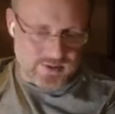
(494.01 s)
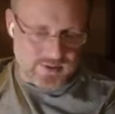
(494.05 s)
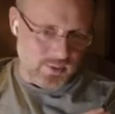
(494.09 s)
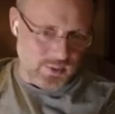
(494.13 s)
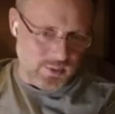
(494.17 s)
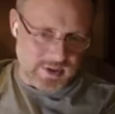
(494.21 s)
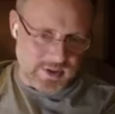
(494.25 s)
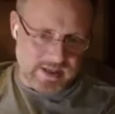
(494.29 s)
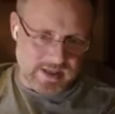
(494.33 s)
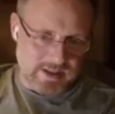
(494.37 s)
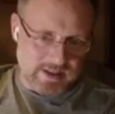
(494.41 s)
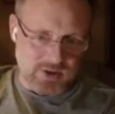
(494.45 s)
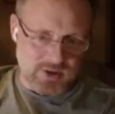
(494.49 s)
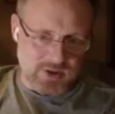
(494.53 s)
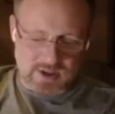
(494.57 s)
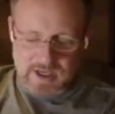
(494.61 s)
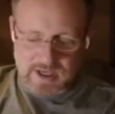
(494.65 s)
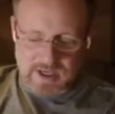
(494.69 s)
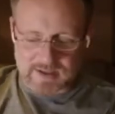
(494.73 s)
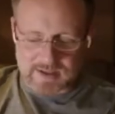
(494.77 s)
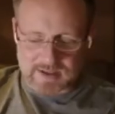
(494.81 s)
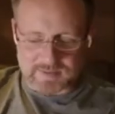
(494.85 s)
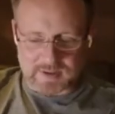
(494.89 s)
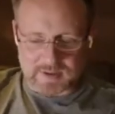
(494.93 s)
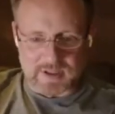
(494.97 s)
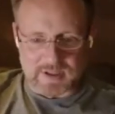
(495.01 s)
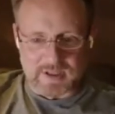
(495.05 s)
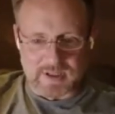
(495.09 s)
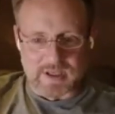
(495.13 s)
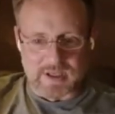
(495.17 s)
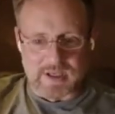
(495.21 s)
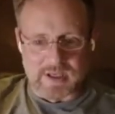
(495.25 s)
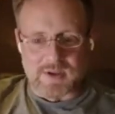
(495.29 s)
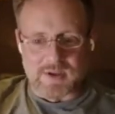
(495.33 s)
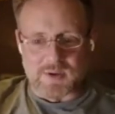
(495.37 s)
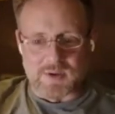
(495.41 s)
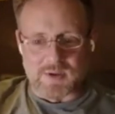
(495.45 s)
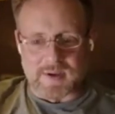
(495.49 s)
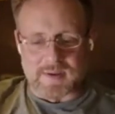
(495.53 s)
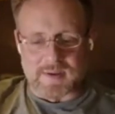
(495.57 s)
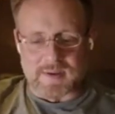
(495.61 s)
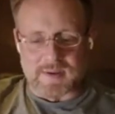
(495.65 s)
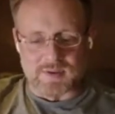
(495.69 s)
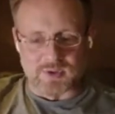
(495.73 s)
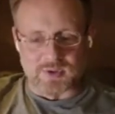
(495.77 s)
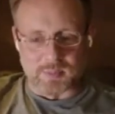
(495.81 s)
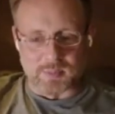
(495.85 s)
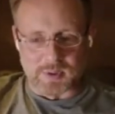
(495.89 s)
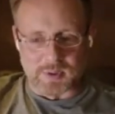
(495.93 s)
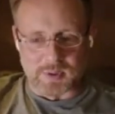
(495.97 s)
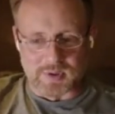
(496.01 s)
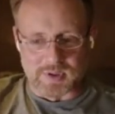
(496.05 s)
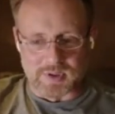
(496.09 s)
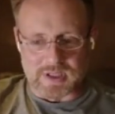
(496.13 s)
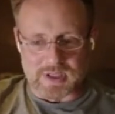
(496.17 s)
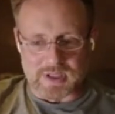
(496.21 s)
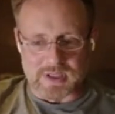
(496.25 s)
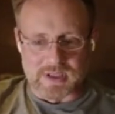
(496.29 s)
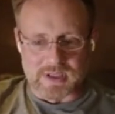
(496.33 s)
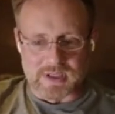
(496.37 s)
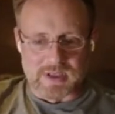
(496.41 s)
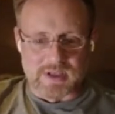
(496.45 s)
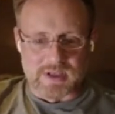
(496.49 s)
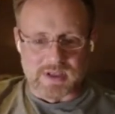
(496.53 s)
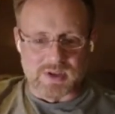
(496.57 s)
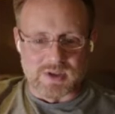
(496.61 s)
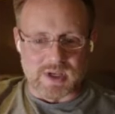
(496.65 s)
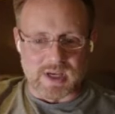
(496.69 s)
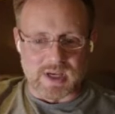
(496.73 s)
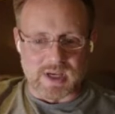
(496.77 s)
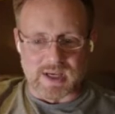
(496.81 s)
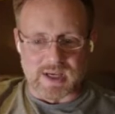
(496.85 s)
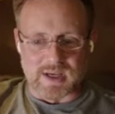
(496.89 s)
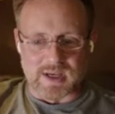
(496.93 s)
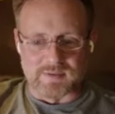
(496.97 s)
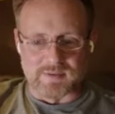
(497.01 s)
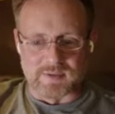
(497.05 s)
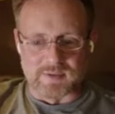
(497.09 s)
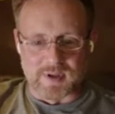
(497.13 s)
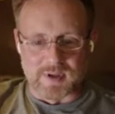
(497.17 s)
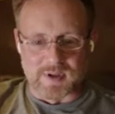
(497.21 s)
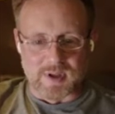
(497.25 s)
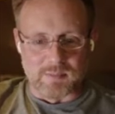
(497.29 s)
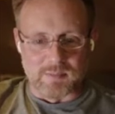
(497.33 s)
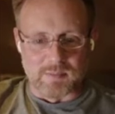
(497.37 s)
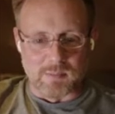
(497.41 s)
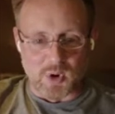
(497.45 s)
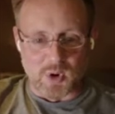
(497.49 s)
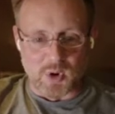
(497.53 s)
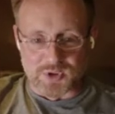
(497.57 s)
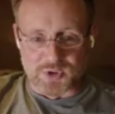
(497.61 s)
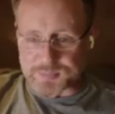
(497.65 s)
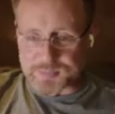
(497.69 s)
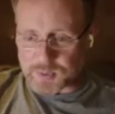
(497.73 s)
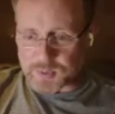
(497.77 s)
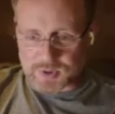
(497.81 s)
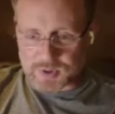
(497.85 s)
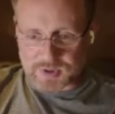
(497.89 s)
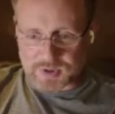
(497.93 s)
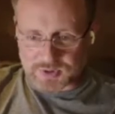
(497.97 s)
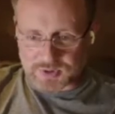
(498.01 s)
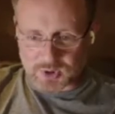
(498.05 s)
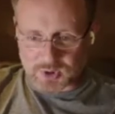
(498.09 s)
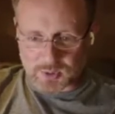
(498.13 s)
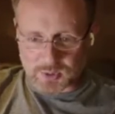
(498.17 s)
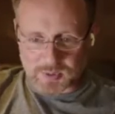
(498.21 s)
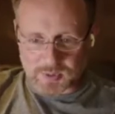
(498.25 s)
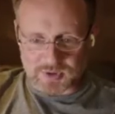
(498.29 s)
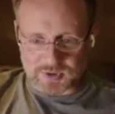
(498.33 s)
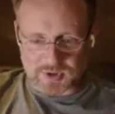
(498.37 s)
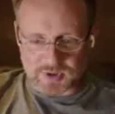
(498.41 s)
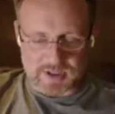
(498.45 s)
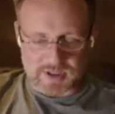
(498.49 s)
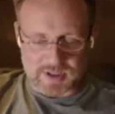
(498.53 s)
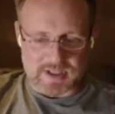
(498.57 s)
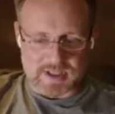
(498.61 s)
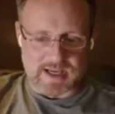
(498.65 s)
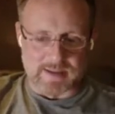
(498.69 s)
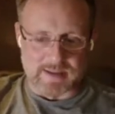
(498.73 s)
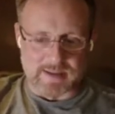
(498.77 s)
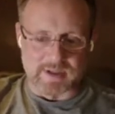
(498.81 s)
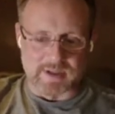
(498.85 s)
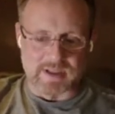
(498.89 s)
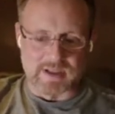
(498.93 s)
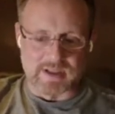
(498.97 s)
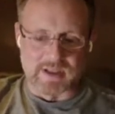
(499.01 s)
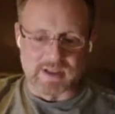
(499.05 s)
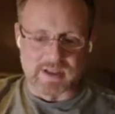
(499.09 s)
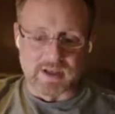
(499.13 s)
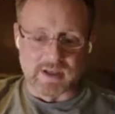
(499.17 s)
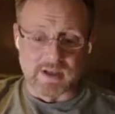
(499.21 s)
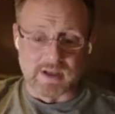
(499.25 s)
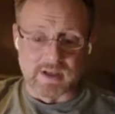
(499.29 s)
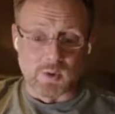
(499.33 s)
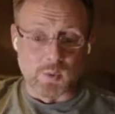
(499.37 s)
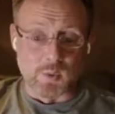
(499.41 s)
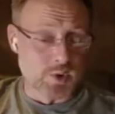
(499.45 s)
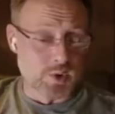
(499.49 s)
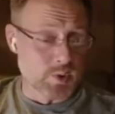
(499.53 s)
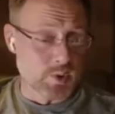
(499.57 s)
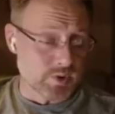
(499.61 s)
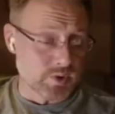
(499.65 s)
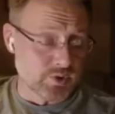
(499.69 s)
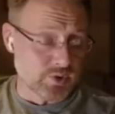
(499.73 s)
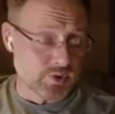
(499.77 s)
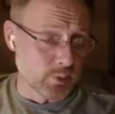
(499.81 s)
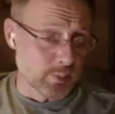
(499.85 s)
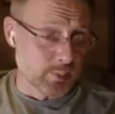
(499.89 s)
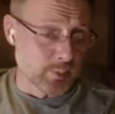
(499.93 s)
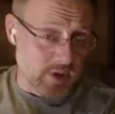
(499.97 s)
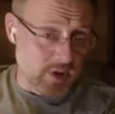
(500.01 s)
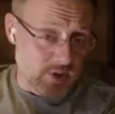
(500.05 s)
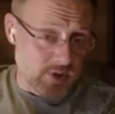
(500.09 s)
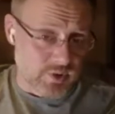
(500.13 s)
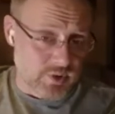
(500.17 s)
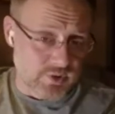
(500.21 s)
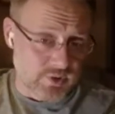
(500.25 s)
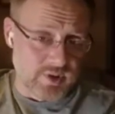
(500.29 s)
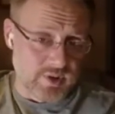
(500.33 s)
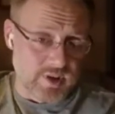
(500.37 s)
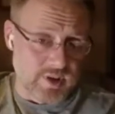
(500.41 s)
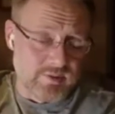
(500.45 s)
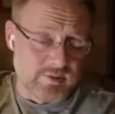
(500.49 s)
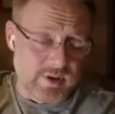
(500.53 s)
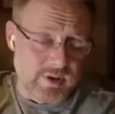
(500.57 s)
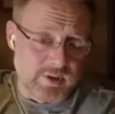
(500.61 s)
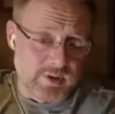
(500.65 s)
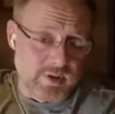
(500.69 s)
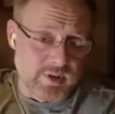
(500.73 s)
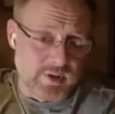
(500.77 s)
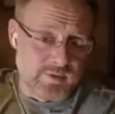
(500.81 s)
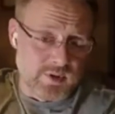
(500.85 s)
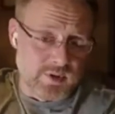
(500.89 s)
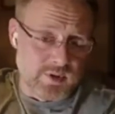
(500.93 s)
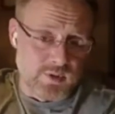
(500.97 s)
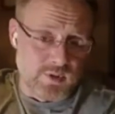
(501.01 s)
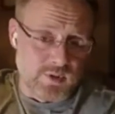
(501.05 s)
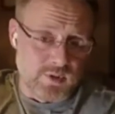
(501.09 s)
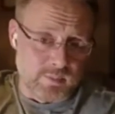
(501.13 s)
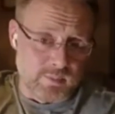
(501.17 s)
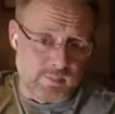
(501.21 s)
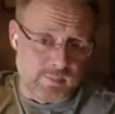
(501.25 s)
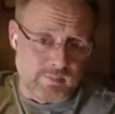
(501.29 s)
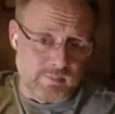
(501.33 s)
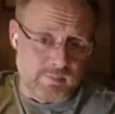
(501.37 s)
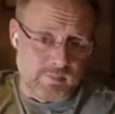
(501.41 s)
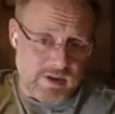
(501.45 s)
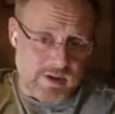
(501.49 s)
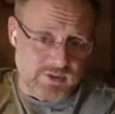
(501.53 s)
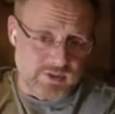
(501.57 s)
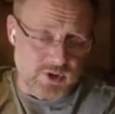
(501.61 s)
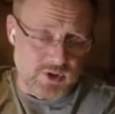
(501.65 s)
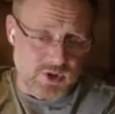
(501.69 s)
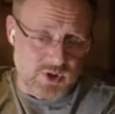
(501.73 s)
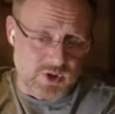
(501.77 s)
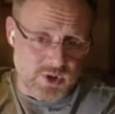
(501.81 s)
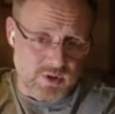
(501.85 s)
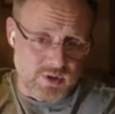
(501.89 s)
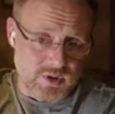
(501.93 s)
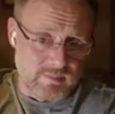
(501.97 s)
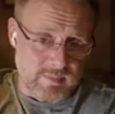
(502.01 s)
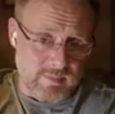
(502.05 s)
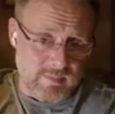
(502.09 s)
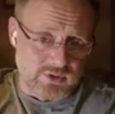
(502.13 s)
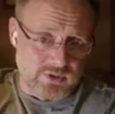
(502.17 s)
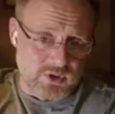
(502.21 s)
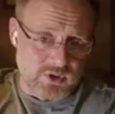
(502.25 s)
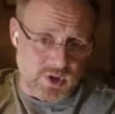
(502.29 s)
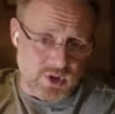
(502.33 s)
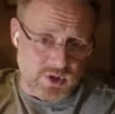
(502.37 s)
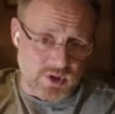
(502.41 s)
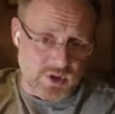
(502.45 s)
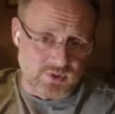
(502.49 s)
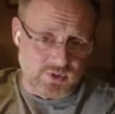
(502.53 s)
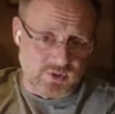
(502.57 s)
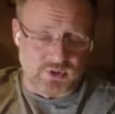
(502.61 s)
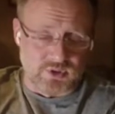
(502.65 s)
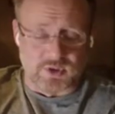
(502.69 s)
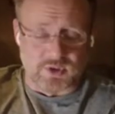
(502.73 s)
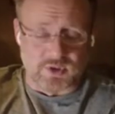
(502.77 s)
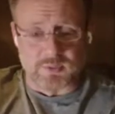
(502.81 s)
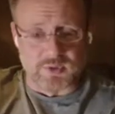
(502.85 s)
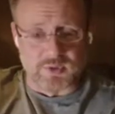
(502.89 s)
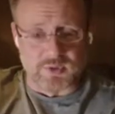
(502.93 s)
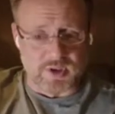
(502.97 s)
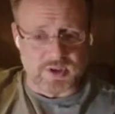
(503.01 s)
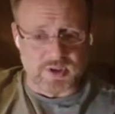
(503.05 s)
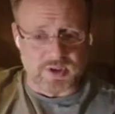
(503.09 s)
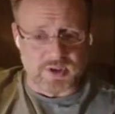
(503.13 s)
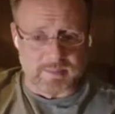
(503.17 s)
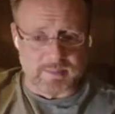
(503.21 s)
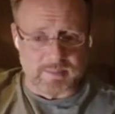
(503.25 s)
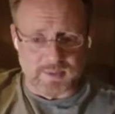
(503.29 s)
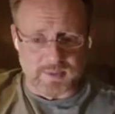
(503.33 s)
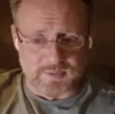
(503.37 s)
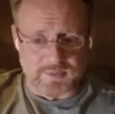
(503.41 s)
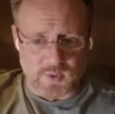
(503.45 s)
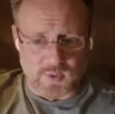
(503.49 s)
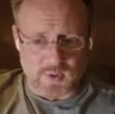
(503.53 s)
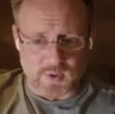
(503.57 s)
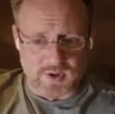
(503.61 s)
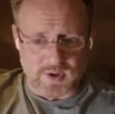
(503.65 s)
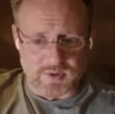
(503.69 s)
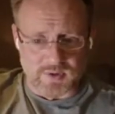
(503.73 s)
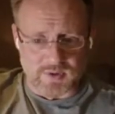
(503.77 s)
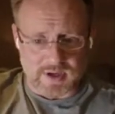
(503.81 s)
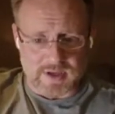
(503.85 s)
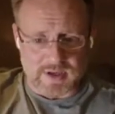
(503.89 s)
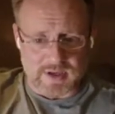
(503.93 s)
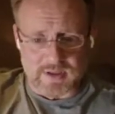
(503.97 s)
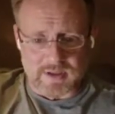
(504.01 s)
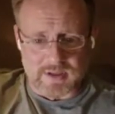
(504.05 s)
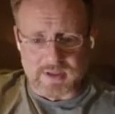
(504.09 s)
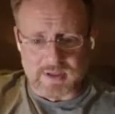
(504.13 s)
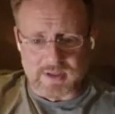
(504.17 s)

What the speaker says: So toddler Kafka, you had this ability to have multiple consumers on a topic, which was super interesting relative to the messaging systems that had come before, right?